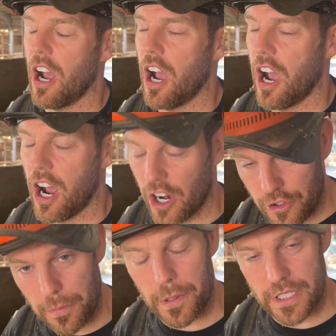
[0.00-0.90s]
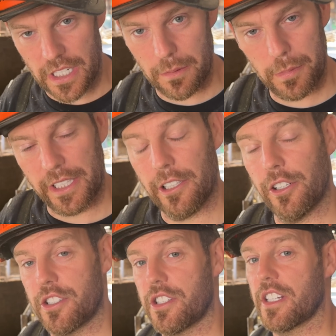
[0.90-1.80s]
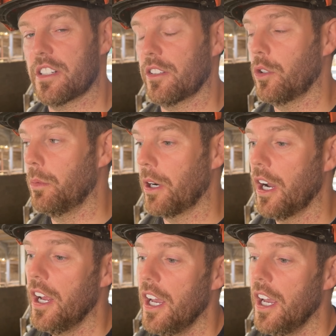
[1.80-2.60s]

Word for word: 100% being launched this October.